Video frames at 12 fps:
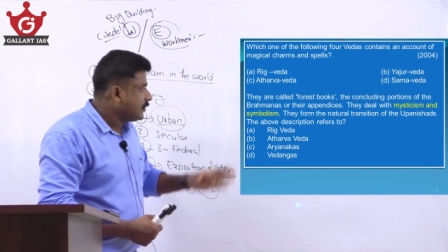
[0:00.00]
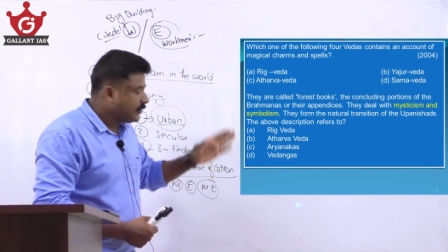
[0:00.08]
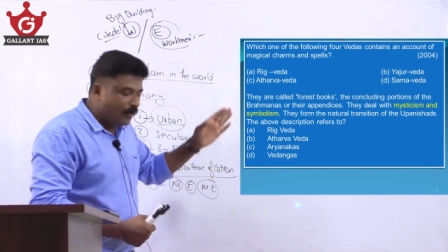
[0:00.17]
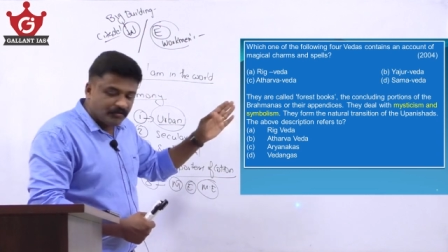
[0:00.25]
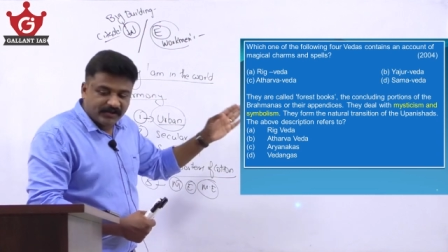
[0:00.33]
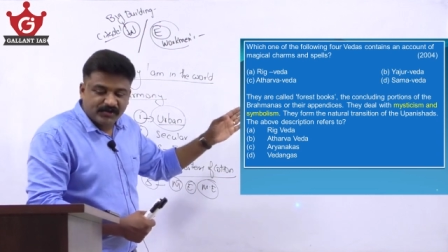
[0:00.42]

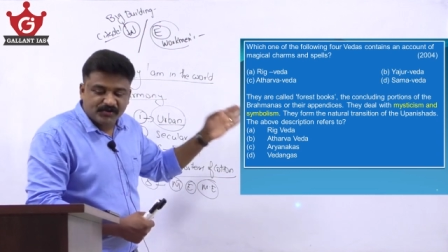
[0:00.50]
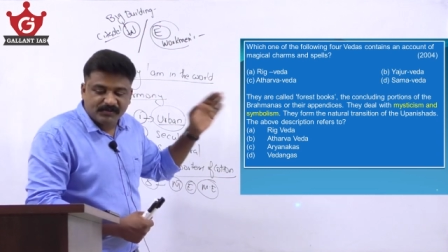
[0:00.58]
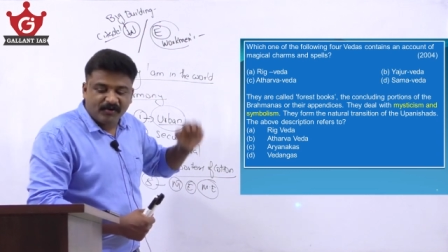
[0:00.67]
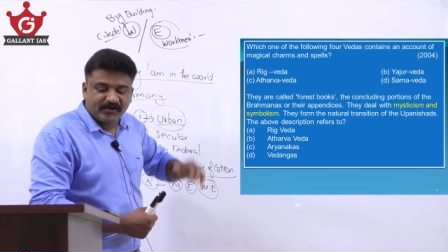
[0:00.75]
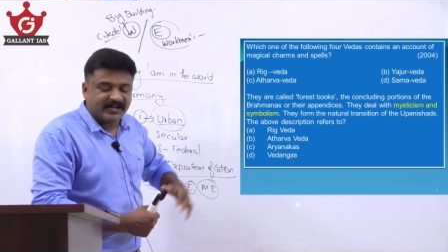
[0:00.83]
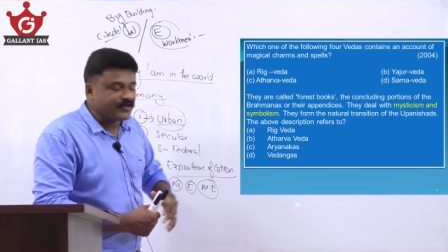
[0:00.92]
Now there is a
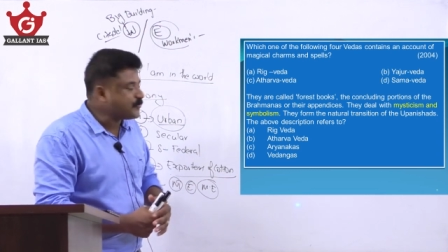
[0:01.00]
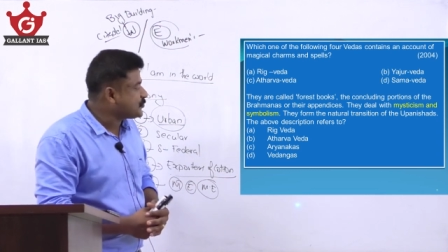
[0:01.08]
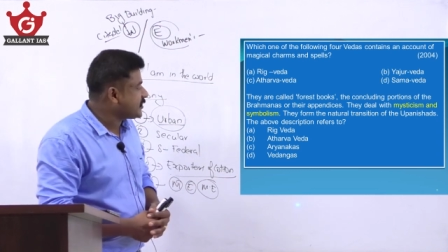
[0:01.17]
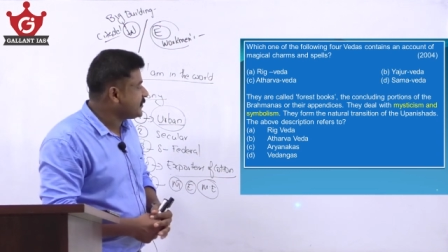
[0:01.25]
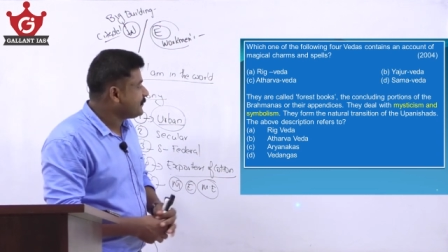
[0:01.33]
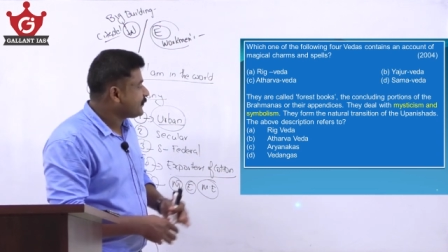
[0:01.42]
model
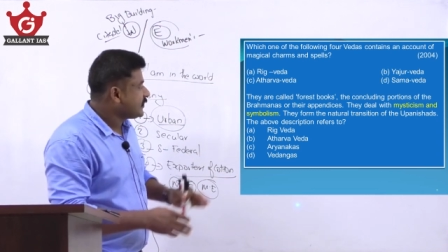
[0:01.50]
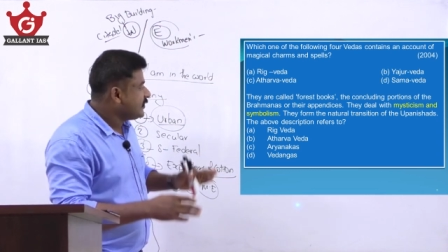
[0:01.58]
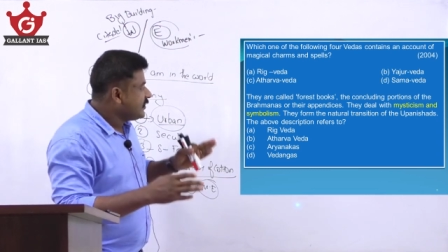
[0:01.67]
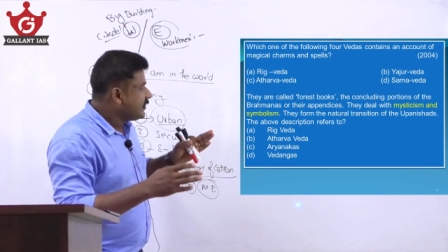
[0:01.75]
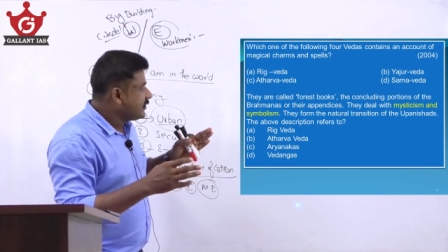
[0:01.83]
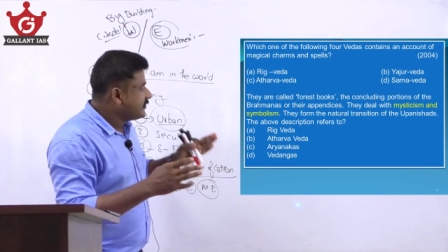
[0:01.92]
question.
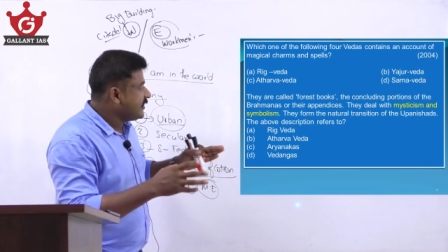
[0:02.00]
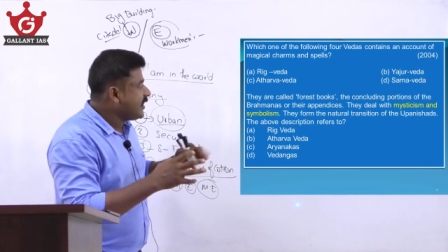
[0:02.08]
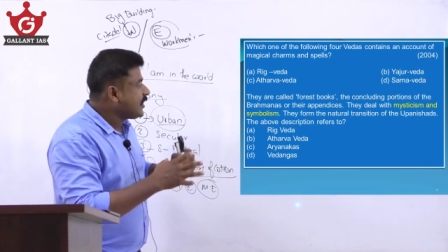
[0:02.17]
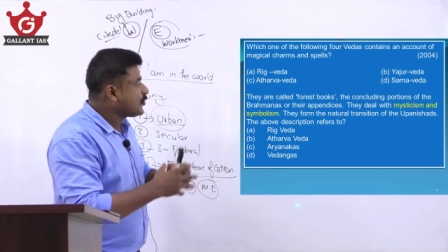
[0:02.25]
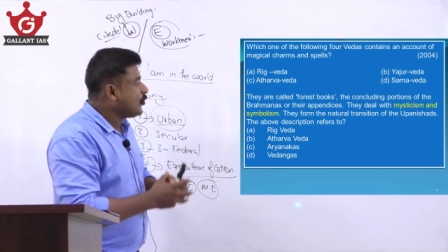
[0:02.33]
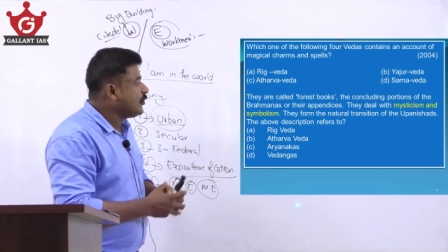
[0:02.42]
They
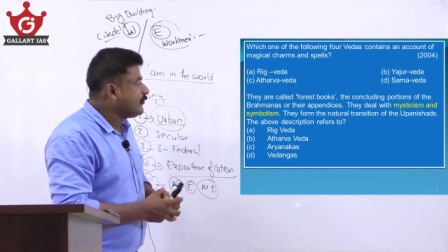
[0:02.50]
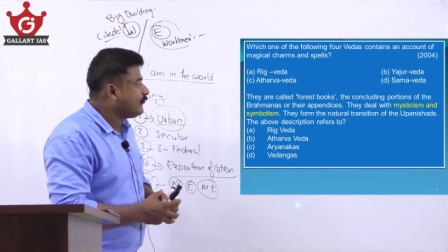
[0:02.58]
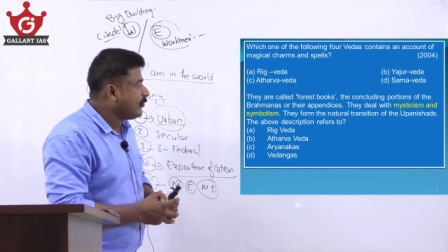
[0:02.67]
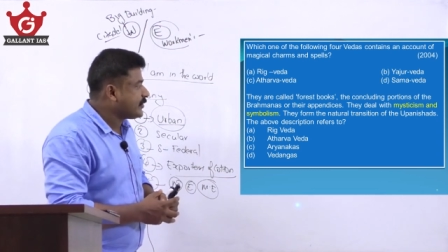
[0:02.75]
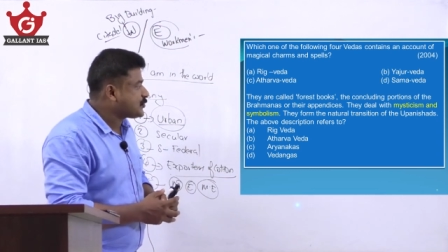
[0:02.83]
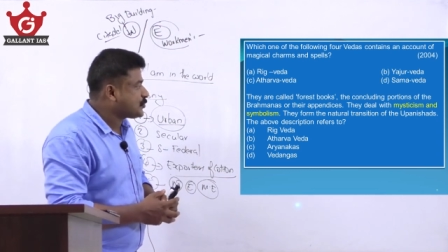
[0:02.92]
are called
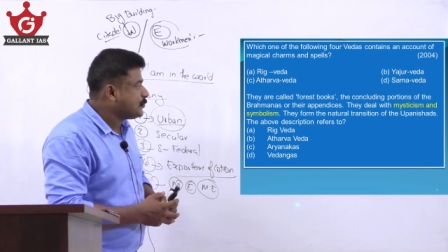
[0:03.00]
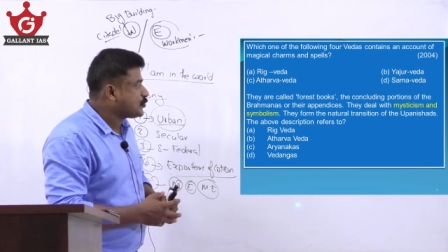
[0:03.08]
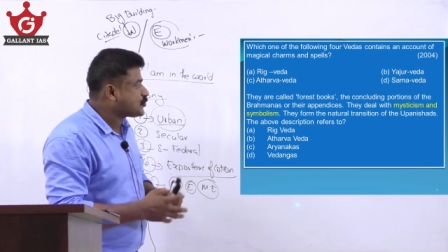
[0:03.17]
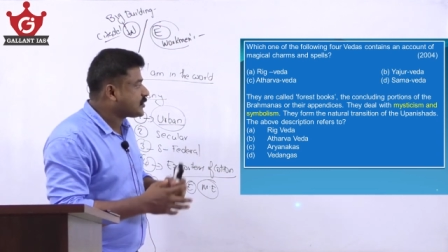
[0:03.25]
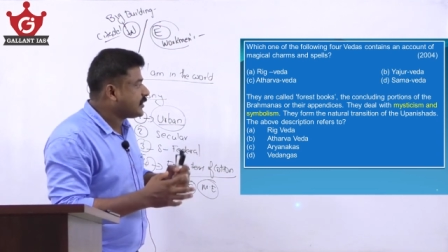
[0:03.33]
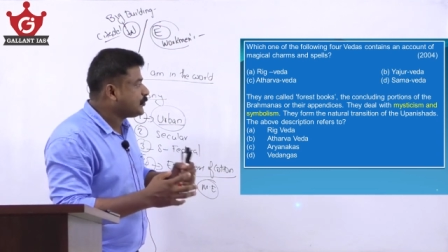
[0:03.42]
forest
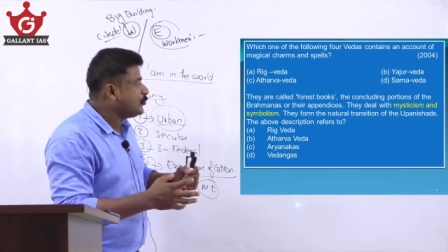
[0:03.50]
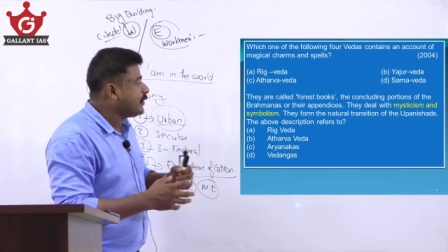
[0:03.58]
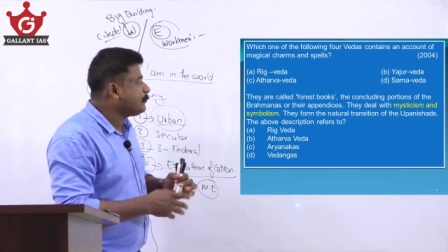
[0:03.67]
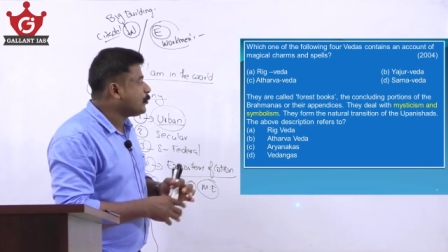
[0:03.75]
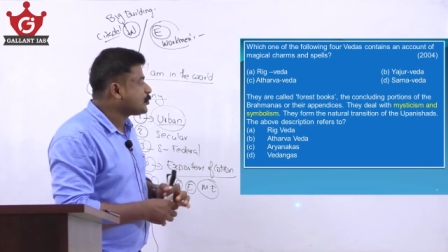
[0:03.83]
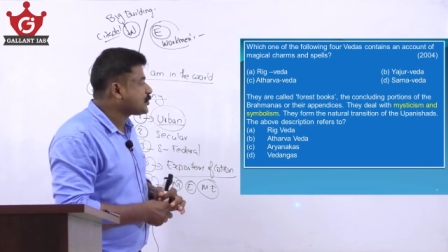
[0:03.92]
books,
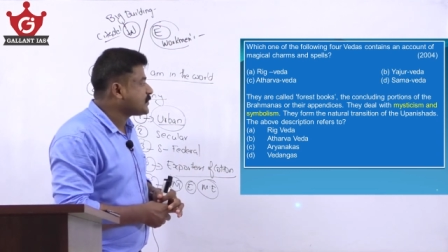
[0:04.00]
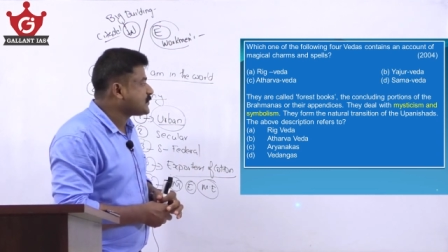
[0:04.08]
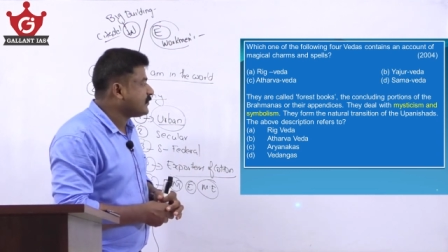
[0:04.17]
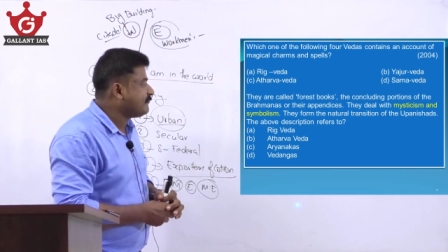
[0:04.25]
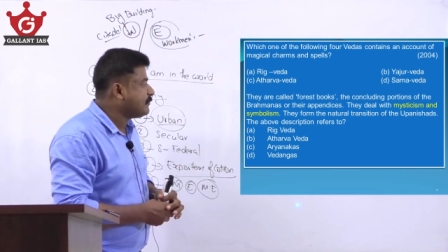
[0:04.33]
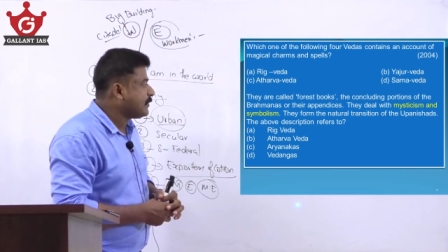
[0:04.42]
concluding portions
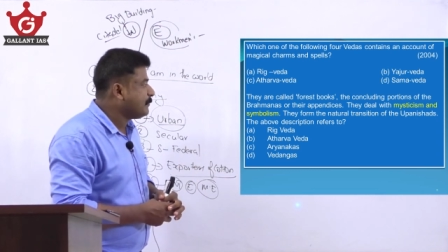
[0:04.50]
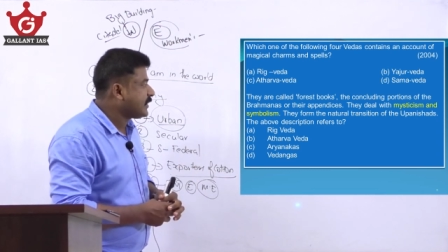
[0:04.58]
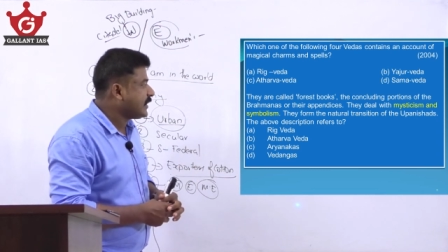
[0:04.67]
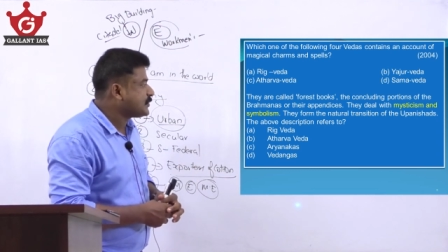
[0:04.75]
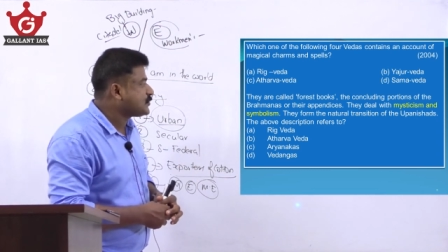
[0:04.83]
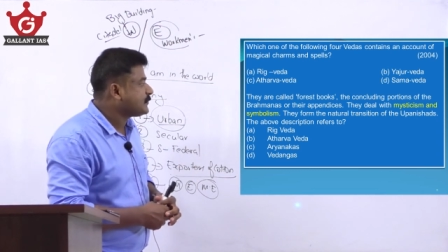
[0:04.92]
of
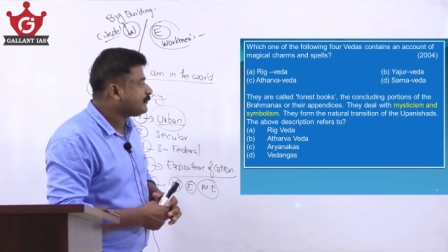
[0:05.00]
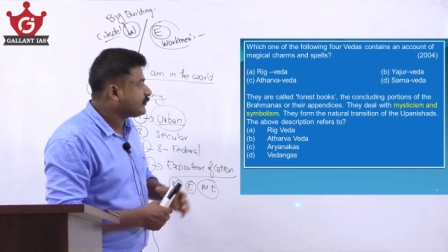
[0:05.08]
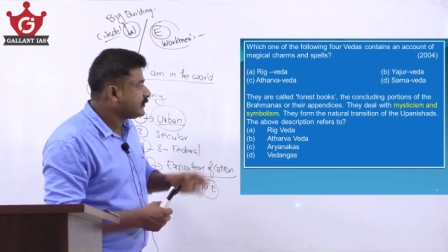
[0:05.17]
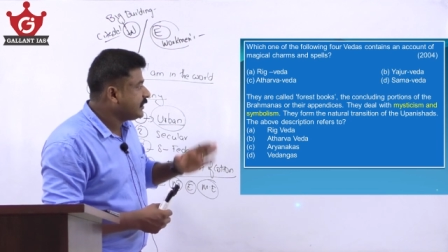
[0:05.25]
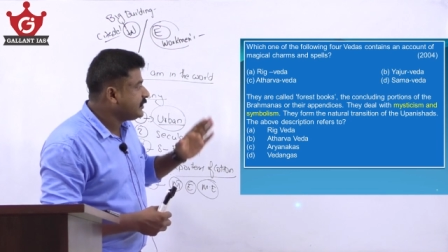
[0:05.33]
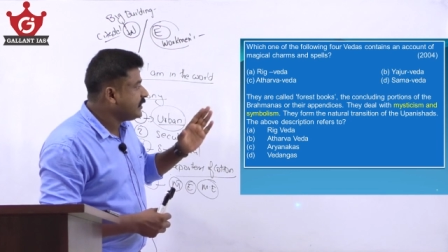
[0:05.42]
Brahmanas.
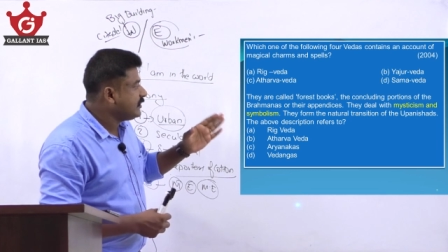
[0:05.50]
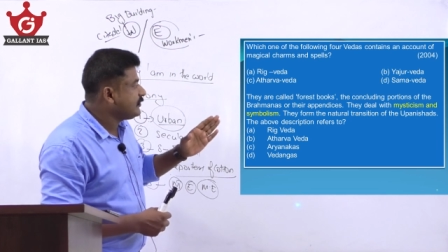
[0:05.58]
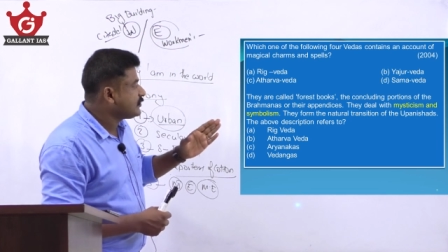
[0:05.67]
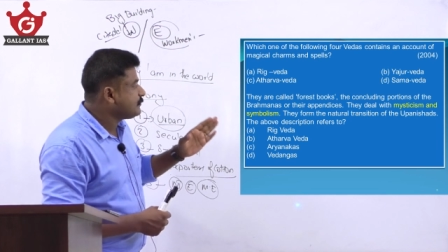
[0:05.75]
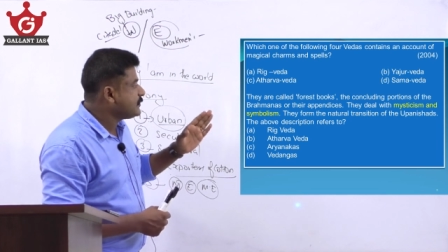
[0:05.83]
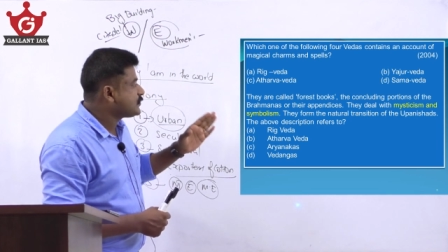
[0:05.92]
They deal
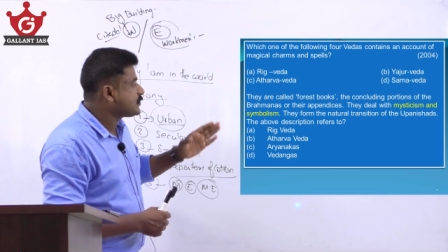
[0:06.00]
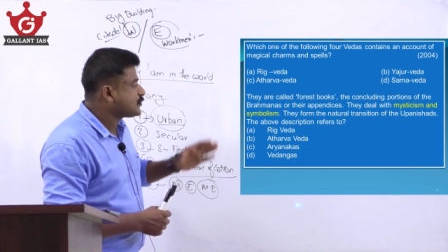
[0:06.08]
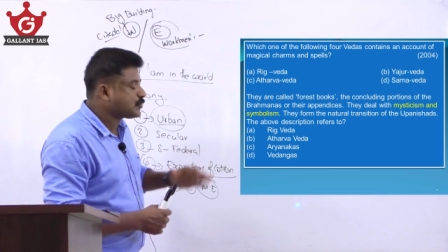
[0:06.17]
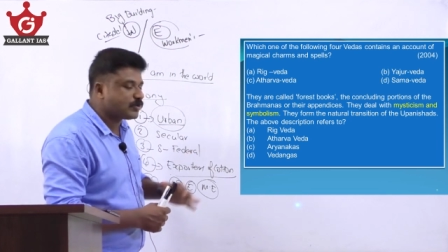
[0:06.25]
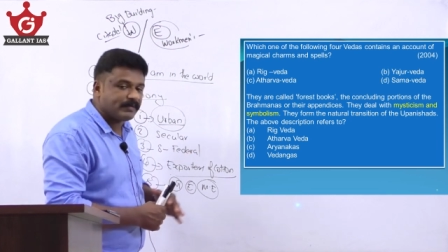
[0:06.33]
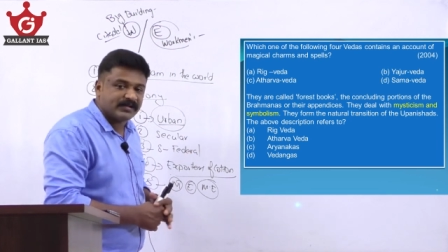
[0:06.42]
with
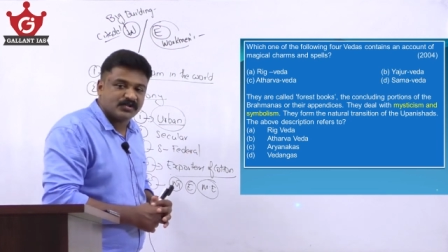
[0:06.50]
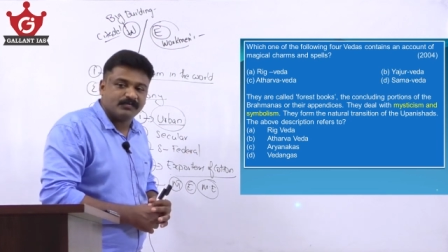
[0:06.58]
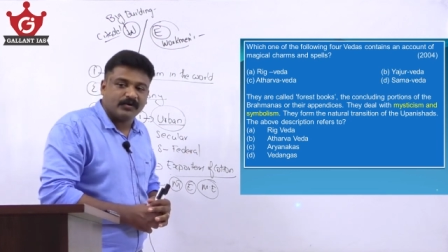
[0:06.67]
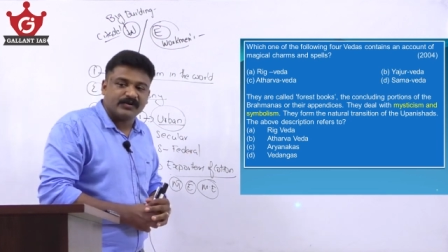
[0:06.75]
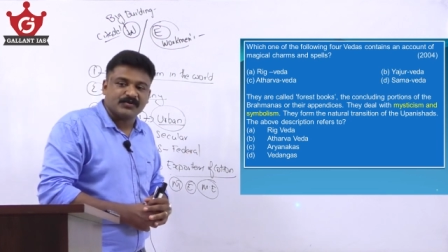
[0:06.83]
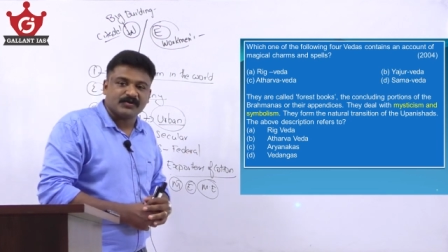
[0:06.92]
mysticism and
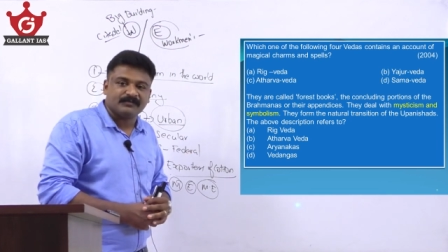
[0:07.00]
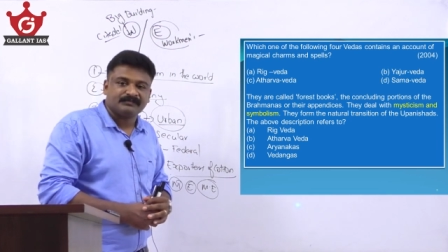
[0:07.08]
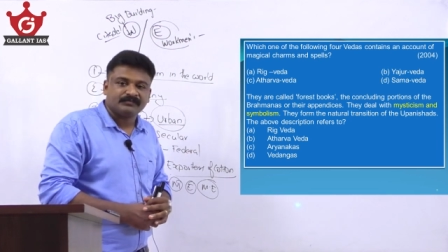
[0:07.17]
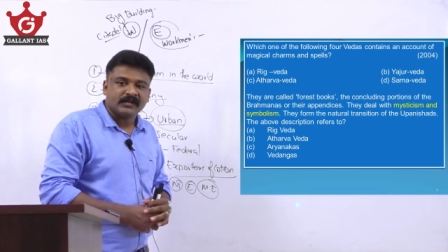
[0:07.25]
symbolism.